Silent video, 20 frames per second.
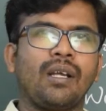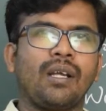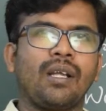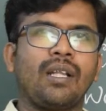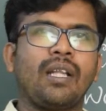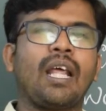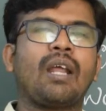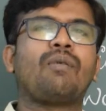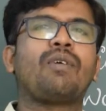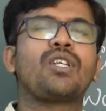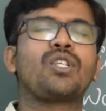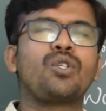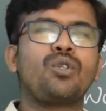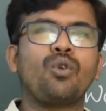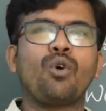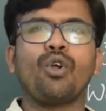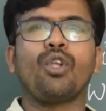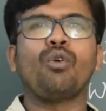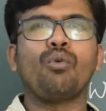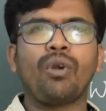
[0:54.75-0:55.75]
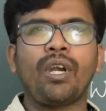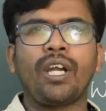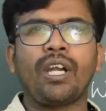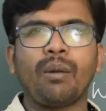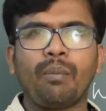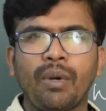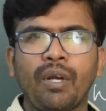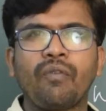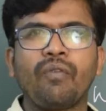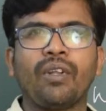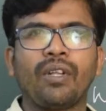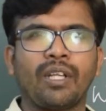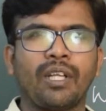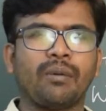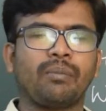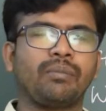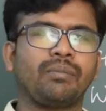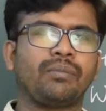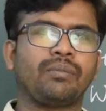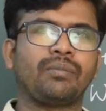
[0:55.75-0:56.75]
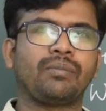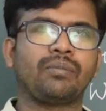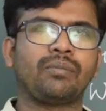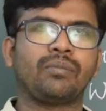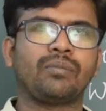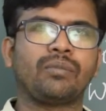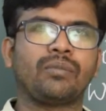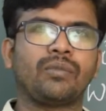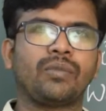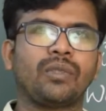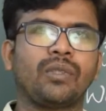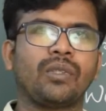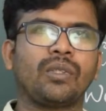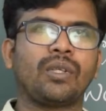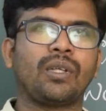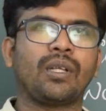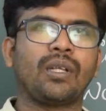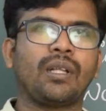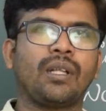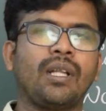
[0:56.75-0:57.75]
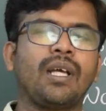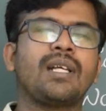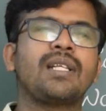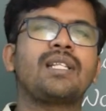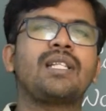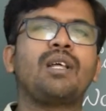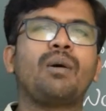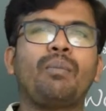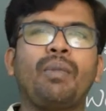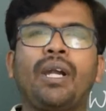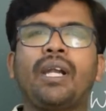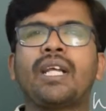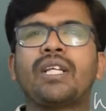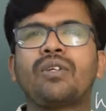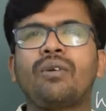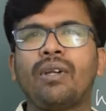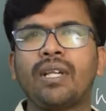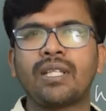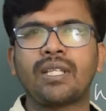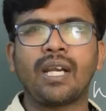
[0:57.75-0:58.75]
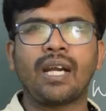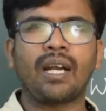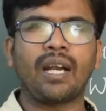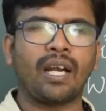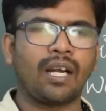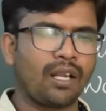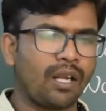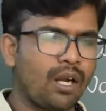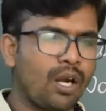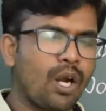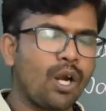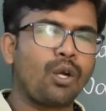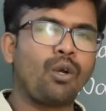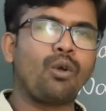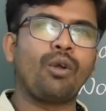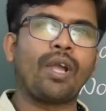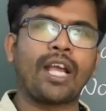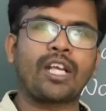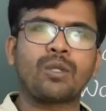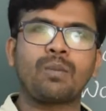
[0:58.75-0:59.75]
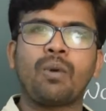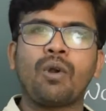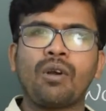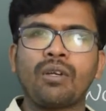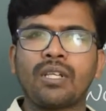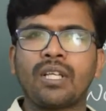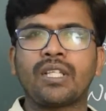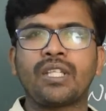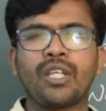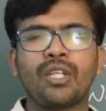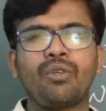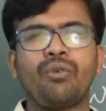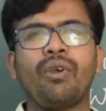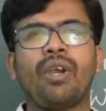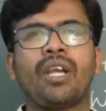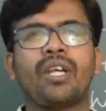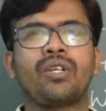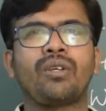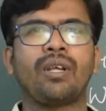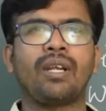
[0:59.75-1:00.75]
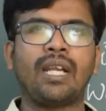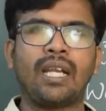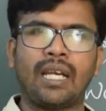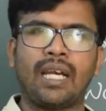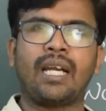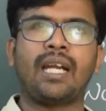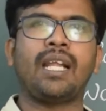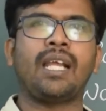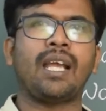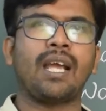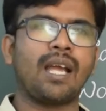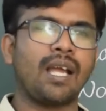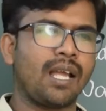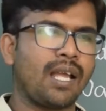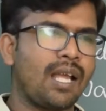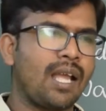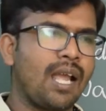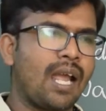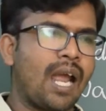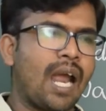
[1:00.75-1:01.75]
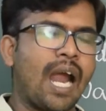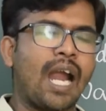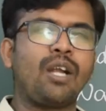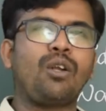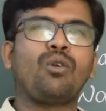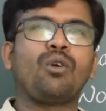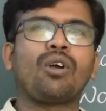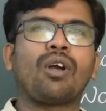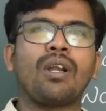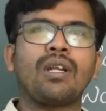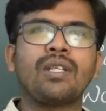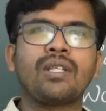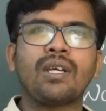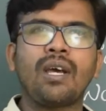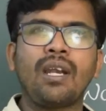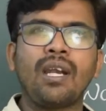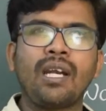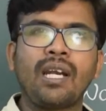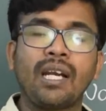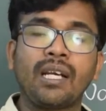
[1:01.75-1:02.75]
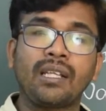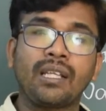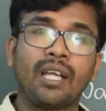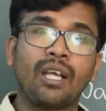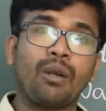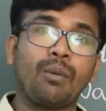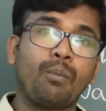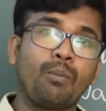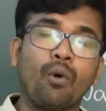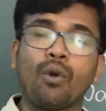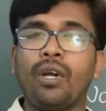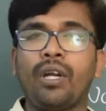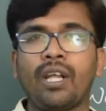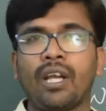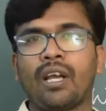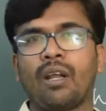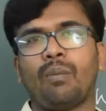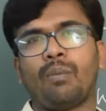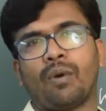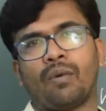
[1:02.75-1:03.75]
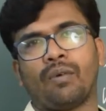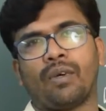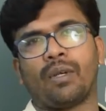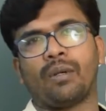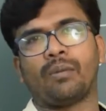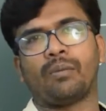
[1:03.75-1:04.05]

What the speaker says: There was no unity between them. Thus, the British decided to exploit the situation in India and to consolidate their political power.